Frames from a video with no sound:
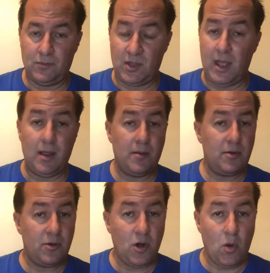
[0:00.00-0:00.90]
Okay,
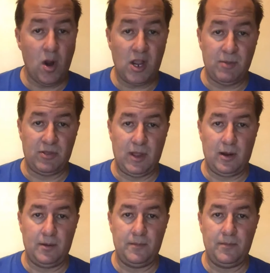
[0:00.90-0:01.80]
no argument
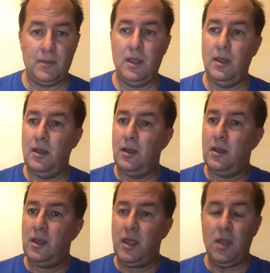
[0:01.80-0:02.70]
there.
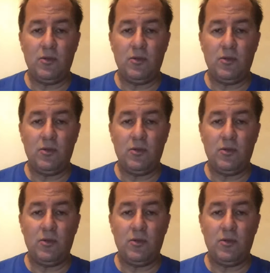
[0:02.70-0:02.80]
He